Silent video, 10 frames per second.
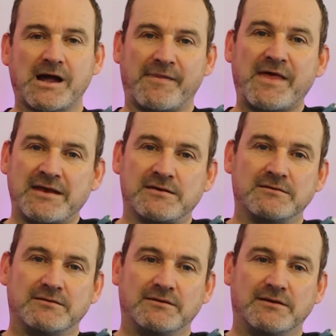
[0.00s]
And then
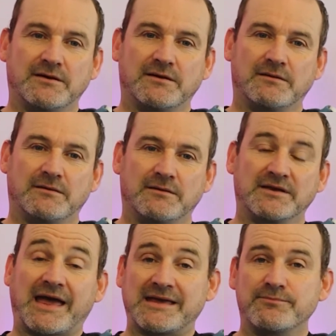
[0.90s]

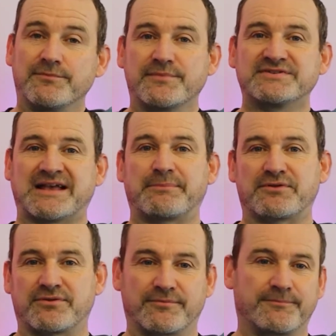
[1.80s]
came
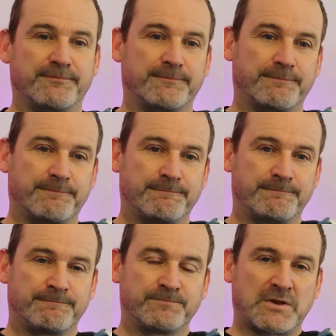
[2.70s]
Sabbath,
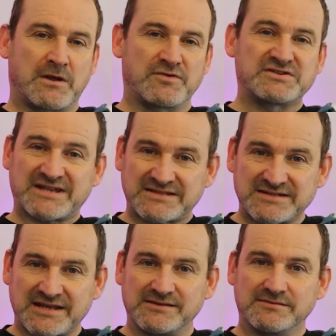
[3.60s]
the
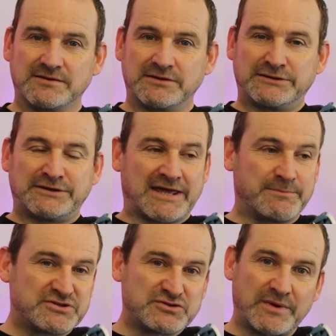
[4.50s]
Saturday,
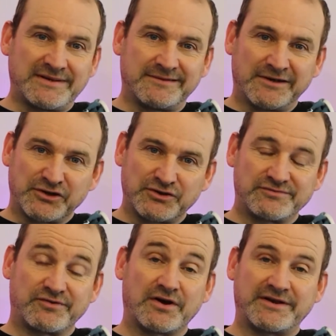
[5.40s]
in between Good
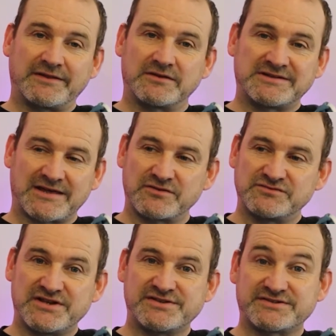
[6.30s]
Friday, the death of
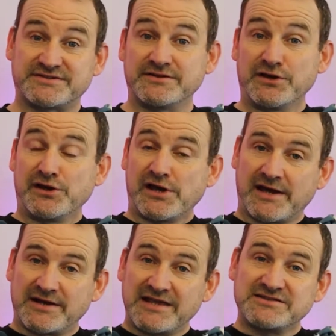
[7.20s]
Jesus,
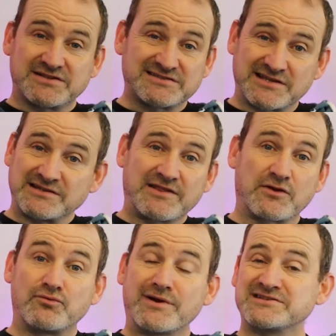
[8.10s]
and Easter Sunday,
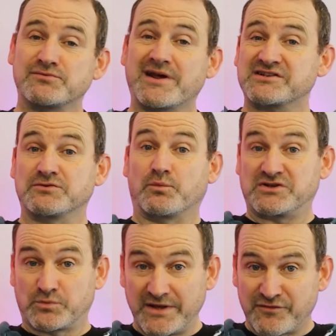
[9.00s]
the resurrection,
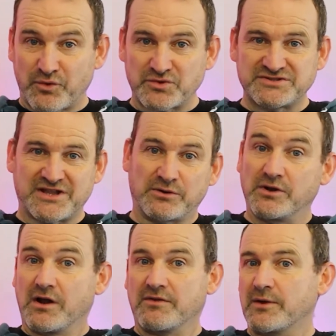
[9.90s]
which we, of course, know
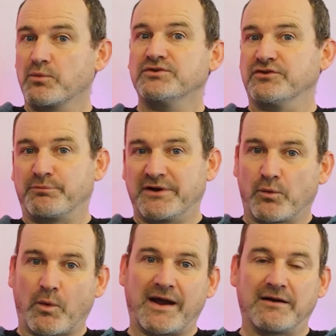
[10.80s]
they wouldn't have been
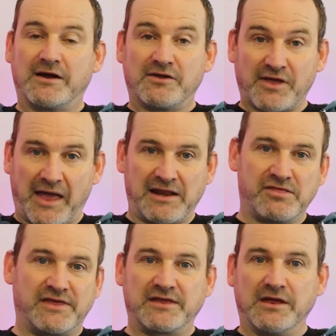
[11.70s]
aware that
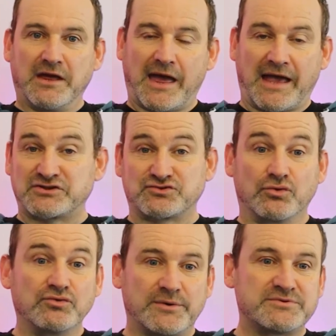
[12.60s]
anything
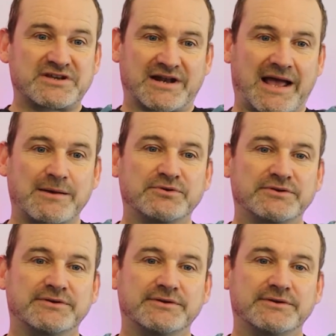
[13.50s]
extraordinary was going to happen.